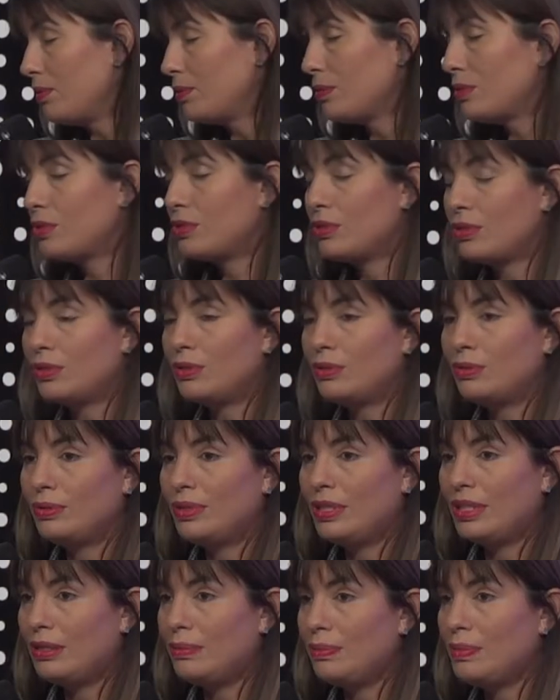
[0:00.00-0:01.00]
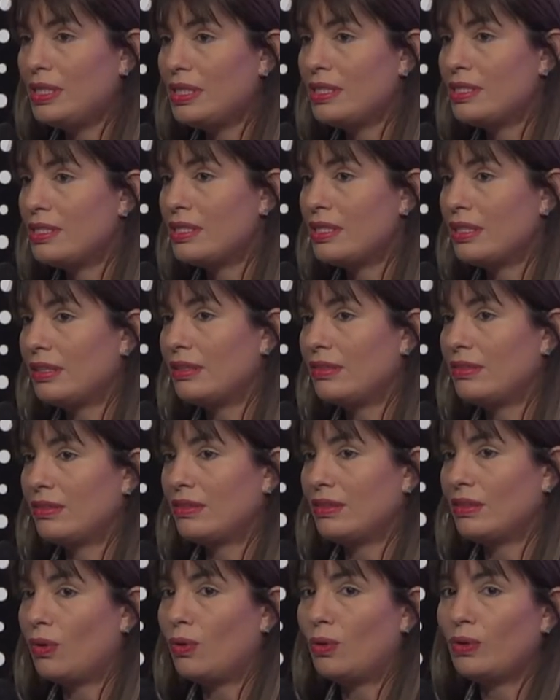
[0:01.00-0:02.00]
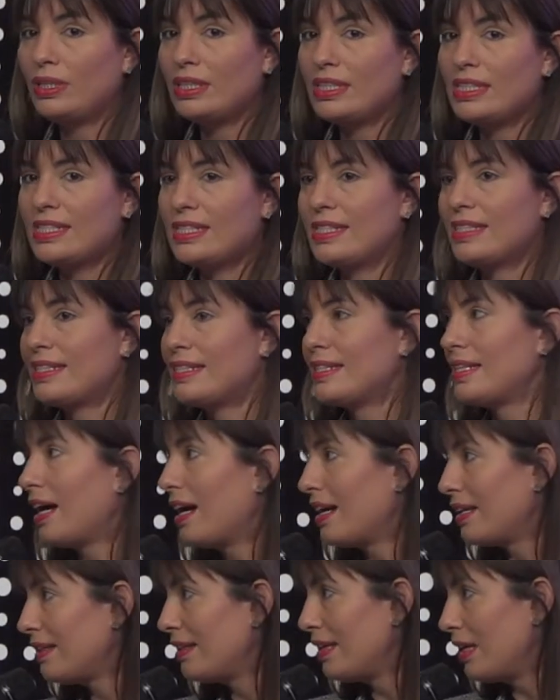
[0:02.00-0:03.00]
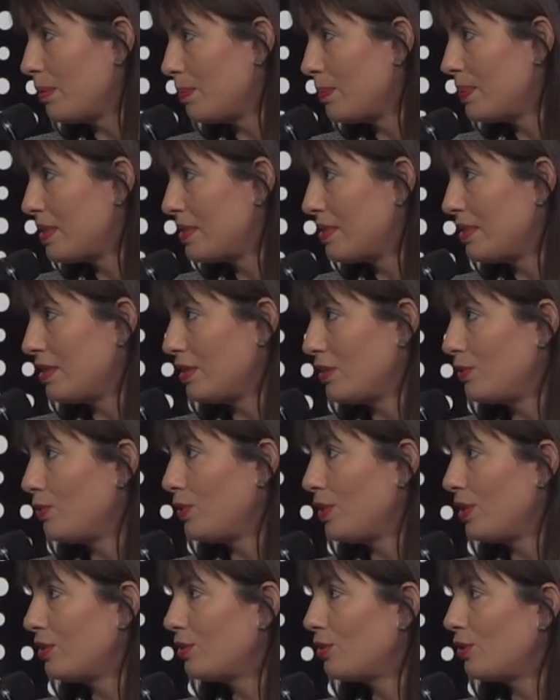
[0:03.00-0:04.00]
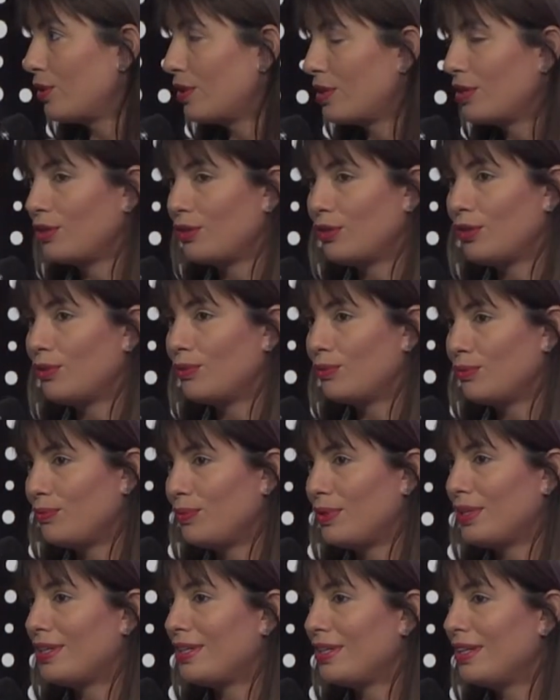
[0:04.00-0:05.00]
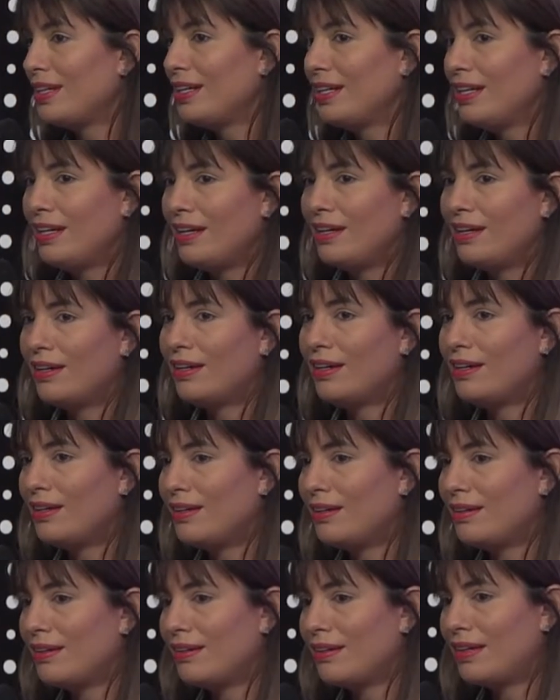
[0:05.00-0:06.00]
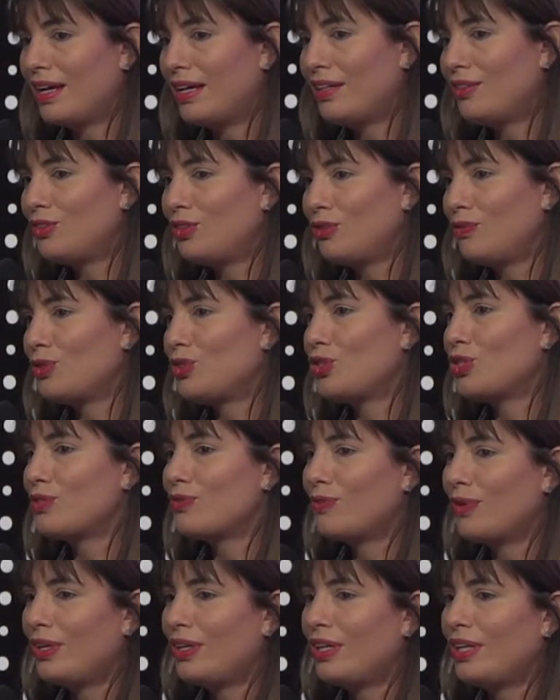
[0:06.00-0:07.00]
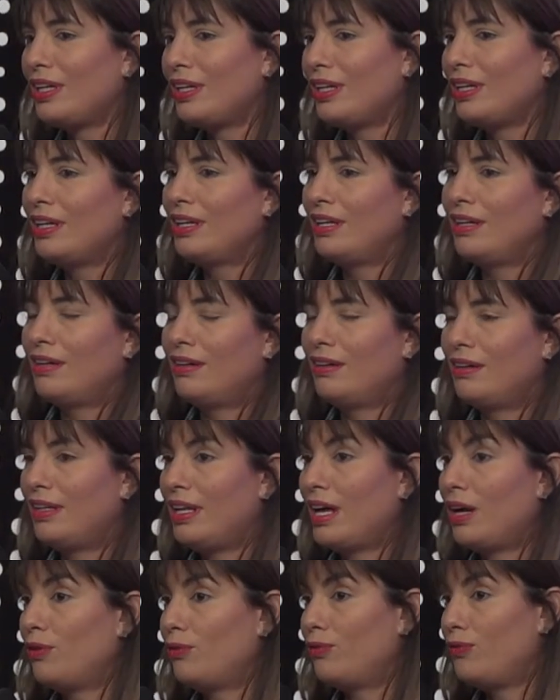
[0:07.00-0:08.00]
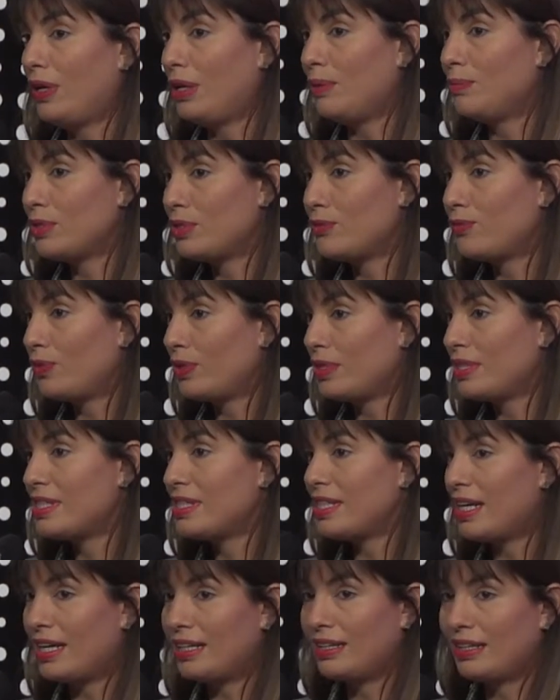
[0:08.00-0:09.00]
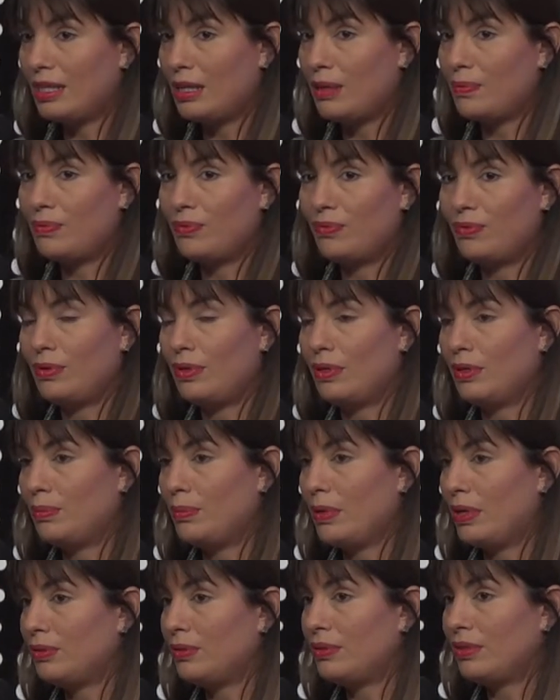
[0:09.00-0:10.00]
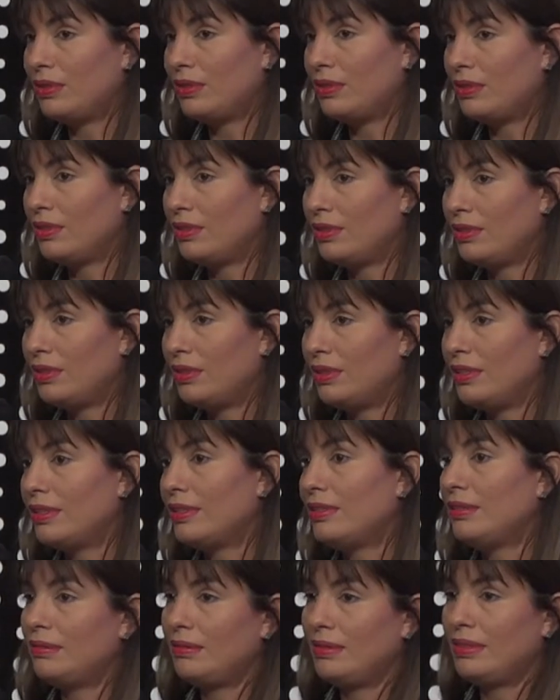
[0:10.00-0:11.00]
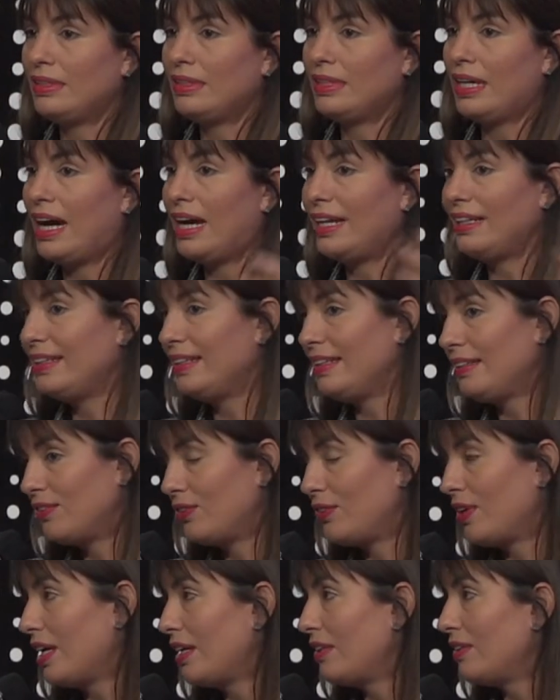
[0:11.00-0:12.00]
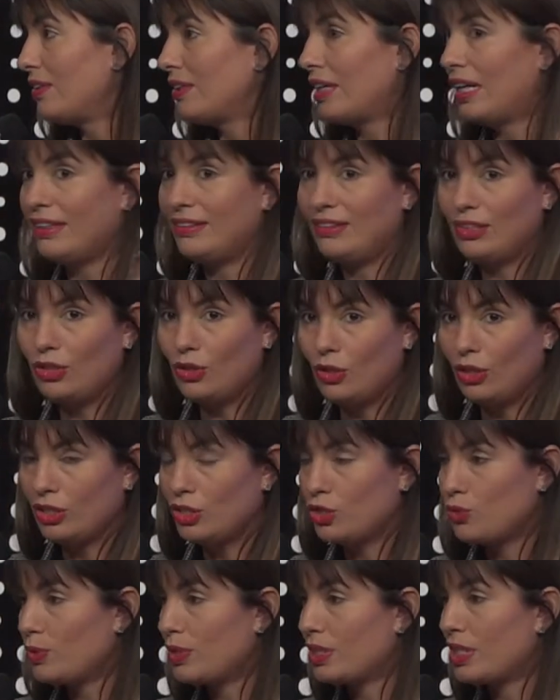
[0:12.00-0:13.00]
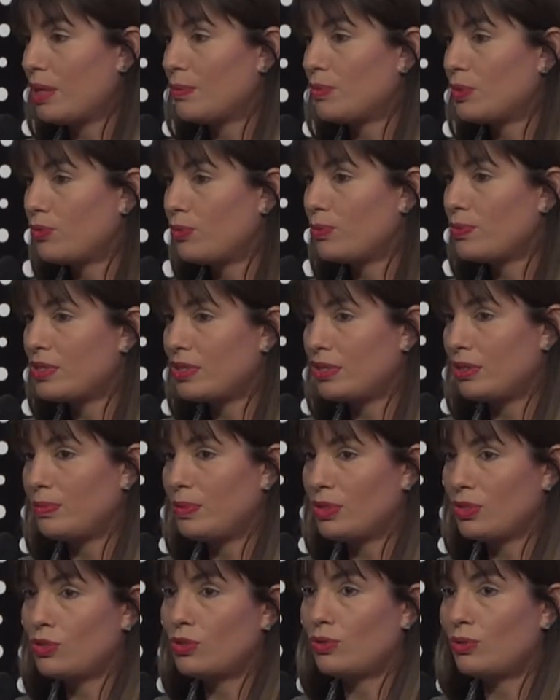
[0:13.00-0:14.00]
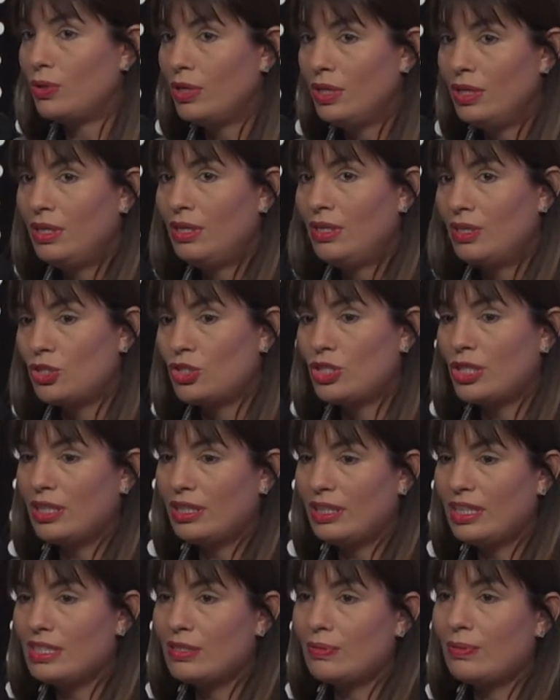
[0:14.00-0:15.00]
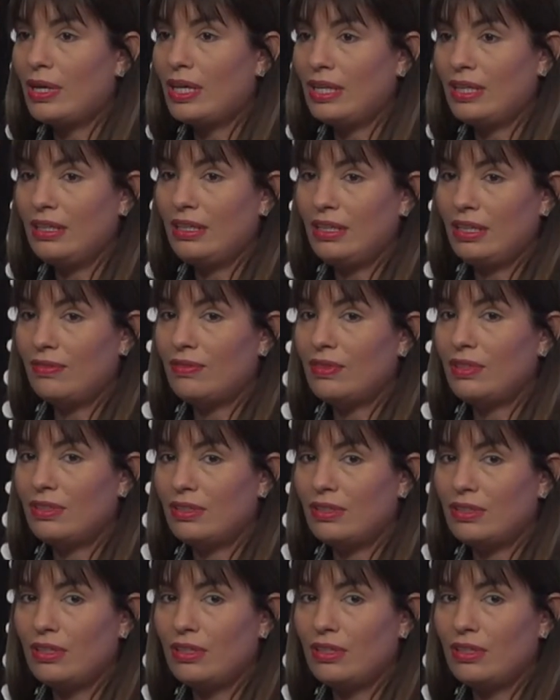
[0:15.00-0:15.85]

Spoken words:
So that means that all these startups that we are talking, you know, we are a country which is very now famous for its startup about the IT trend, the IT knowledge which comes from Serbia. So that's why even